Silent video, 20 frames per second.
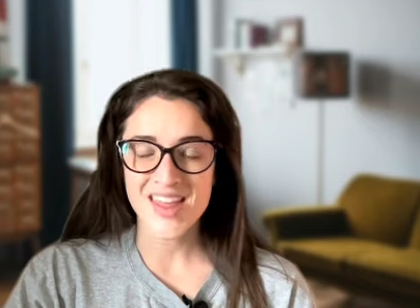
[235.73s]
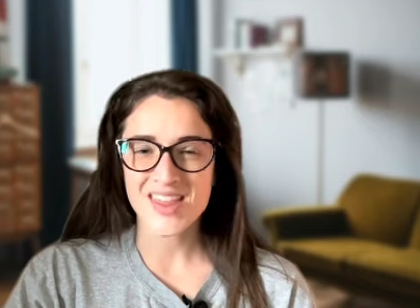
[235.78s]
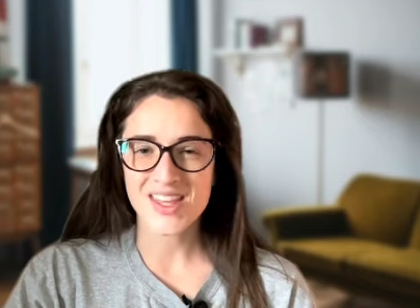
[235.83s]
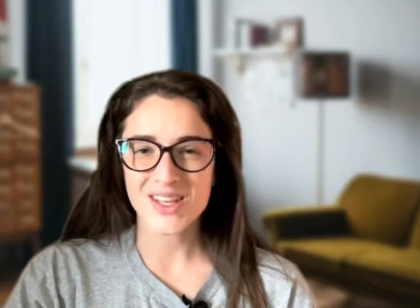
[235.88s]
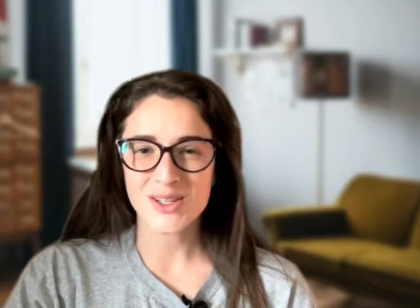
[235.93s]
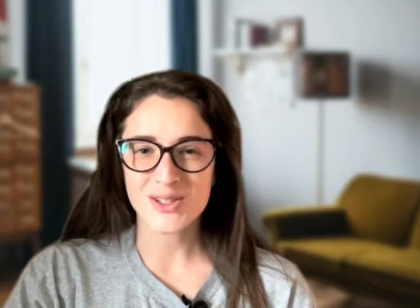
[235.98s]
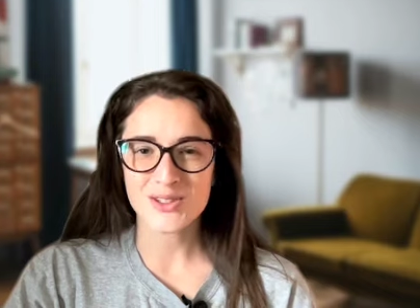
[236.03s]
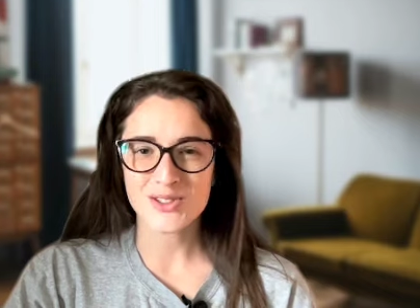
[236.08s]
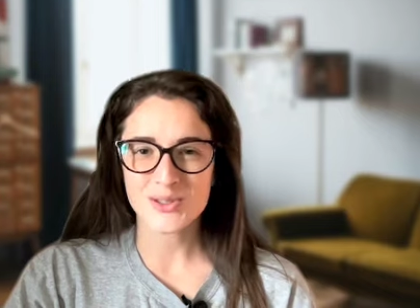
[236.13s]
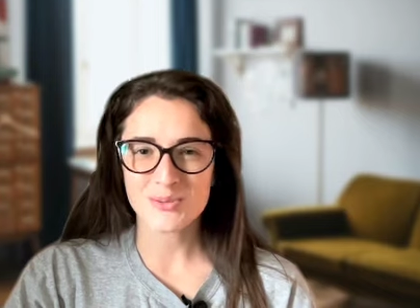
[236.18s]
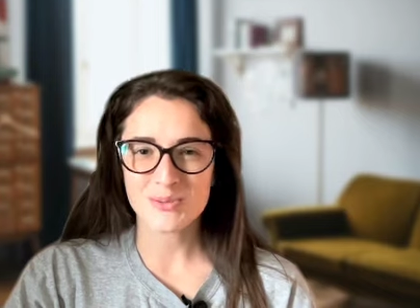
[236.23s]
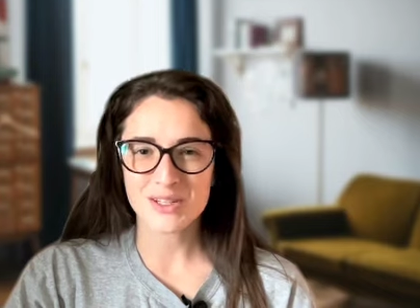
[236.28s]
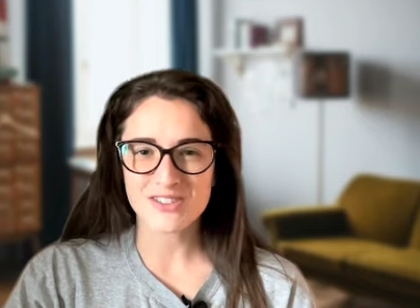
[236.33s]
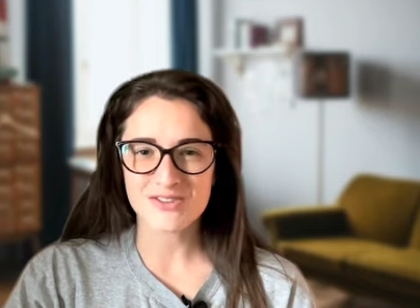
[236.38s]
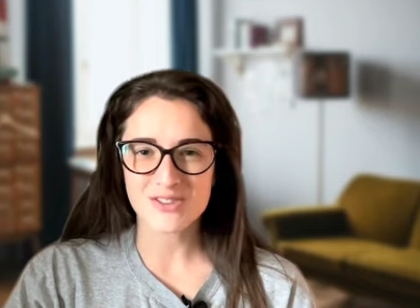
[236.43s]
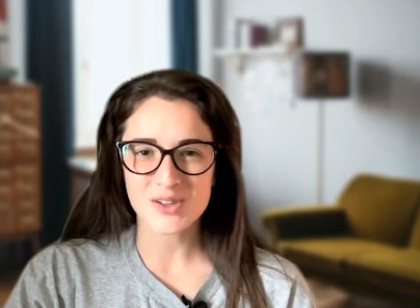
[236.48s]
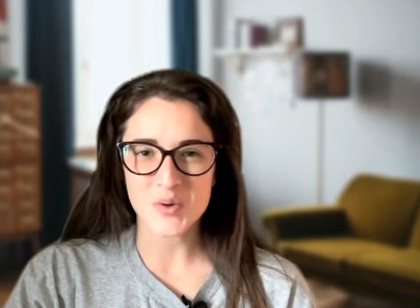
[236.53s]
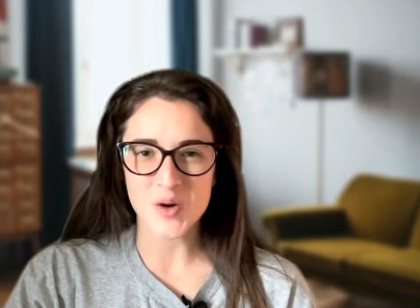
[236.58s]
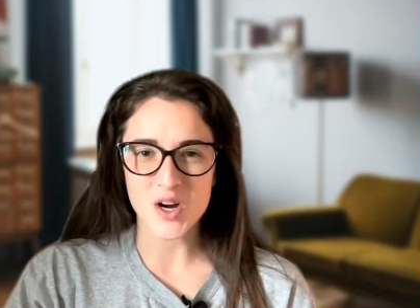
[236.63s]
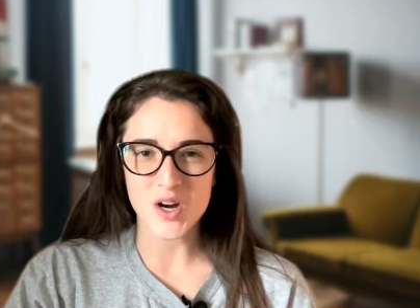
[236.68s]
Thank you so much
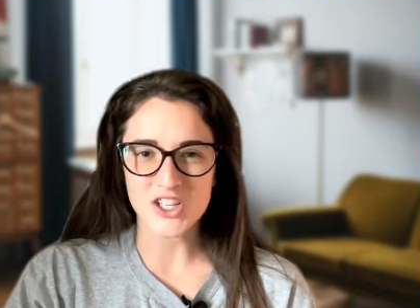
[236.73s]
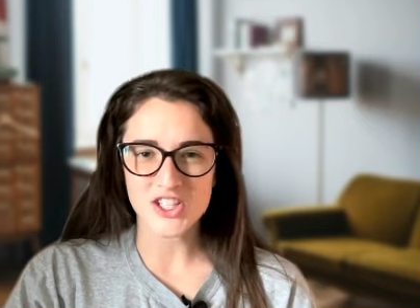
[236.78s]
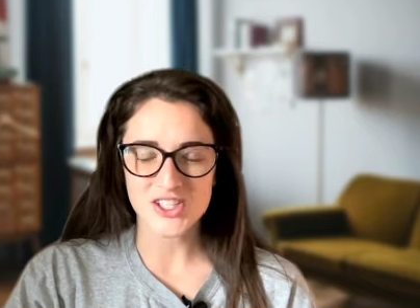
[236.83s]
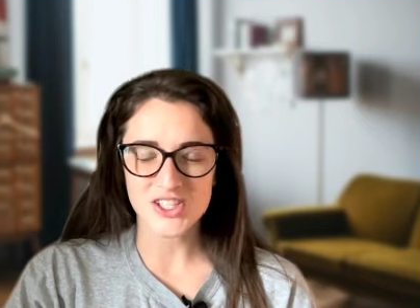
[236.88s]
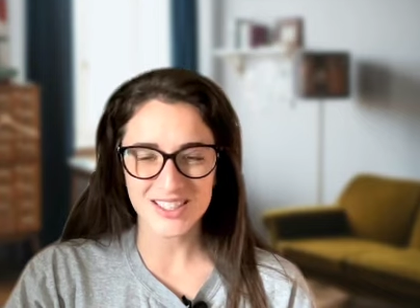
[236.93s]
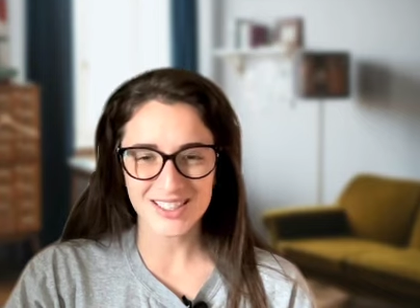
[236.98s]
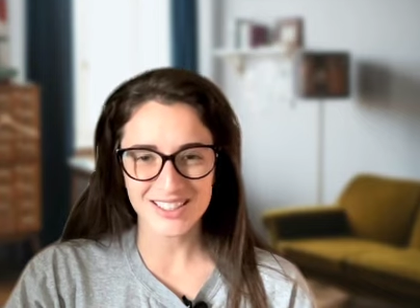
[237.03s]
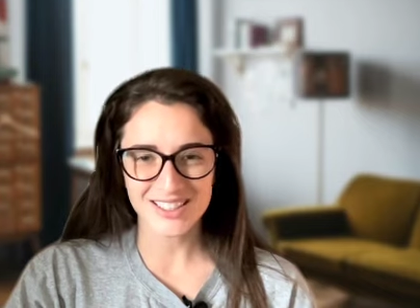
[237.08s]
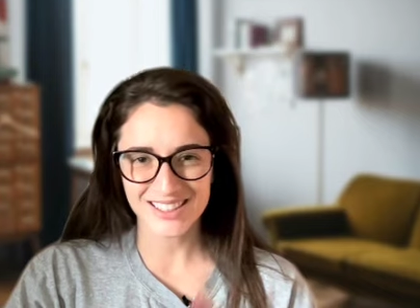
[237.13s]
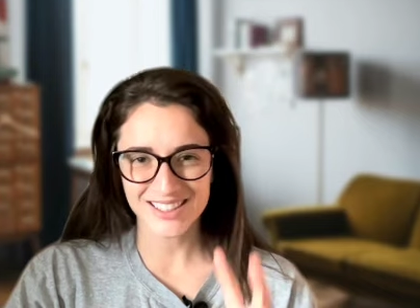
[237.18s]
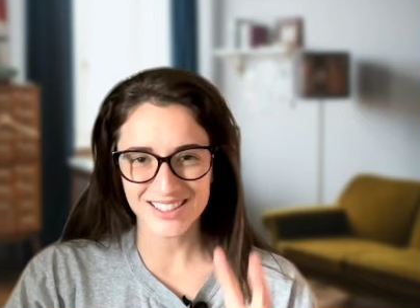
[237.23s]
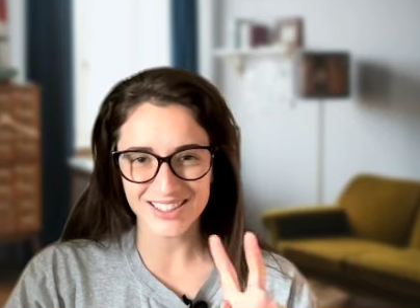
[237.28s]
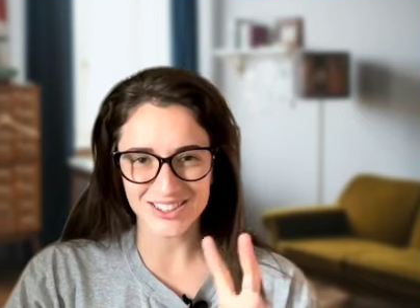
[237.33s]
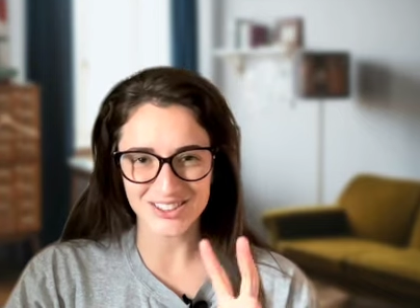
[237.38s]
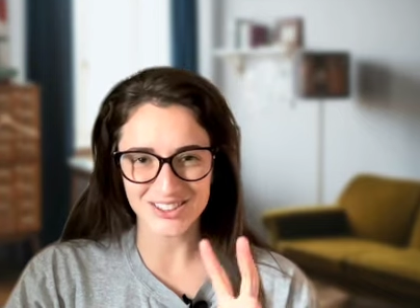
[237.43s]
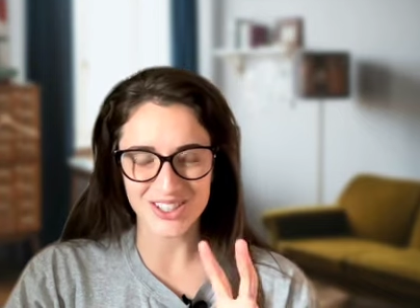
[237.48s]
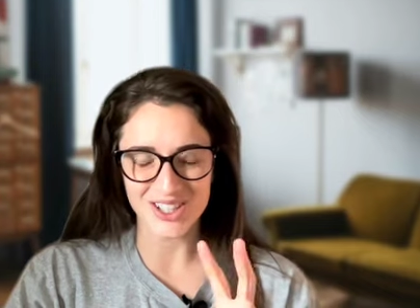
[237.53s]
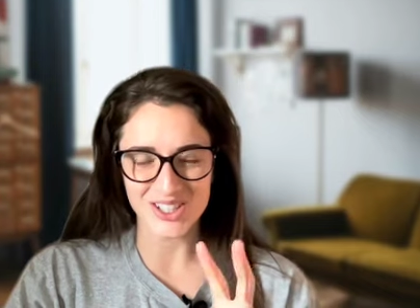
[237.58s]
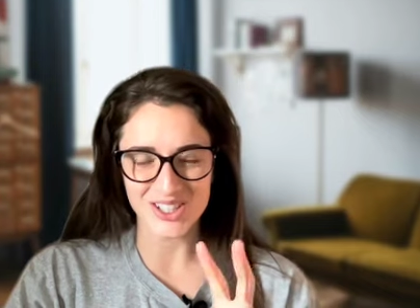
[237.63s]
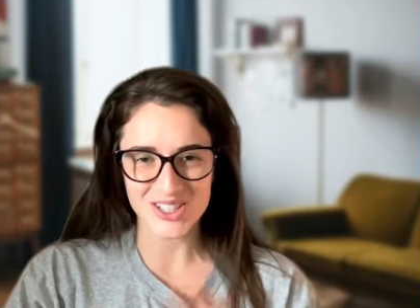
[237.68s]
for watching. I'll
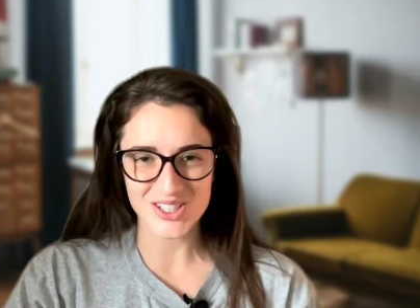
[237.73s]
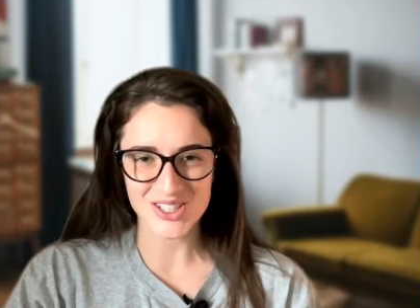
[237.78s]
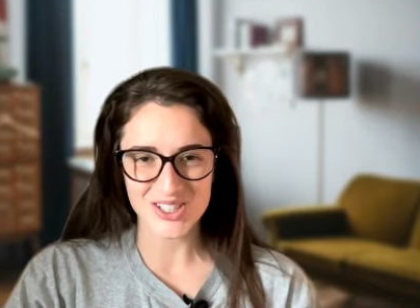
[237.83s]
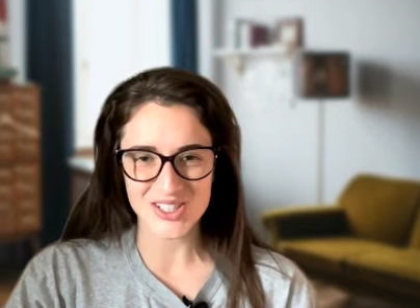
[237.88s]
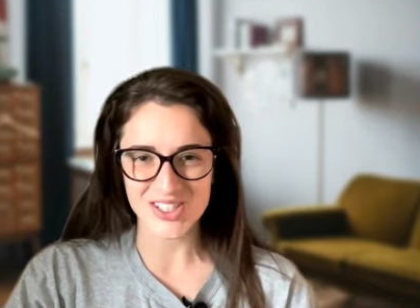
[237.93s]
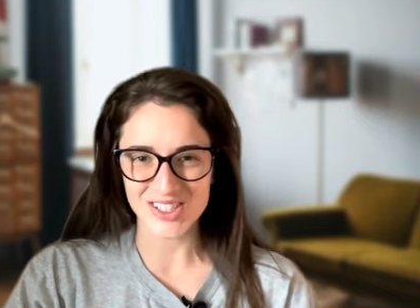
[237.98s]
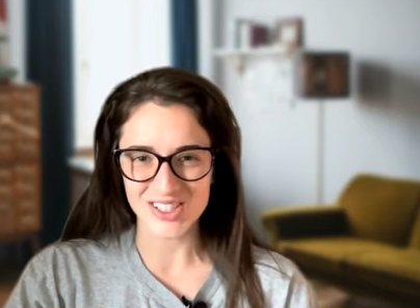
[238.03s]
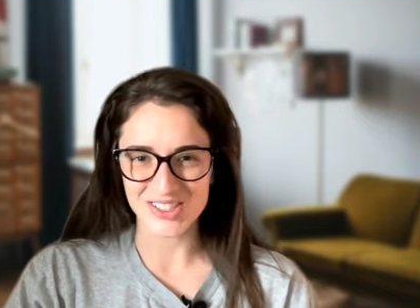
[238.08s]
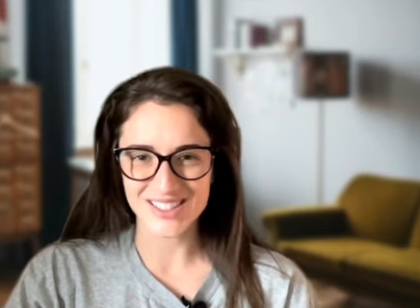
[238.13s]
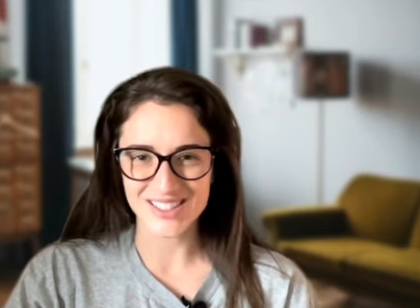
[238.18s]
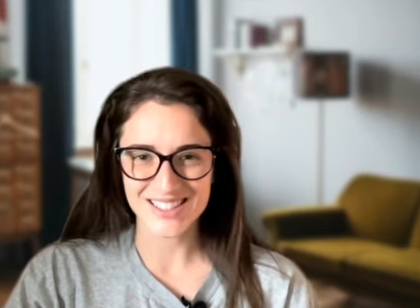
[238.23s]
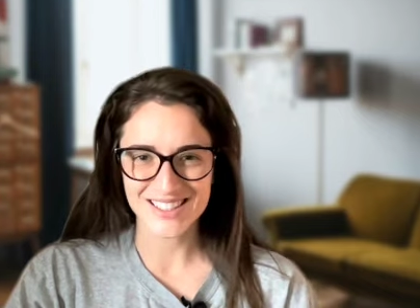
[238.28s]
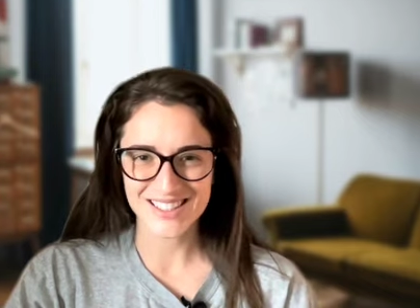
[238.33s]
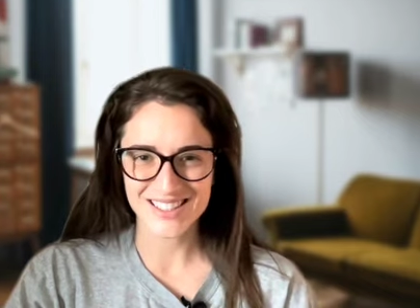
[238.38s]
talk to you soon.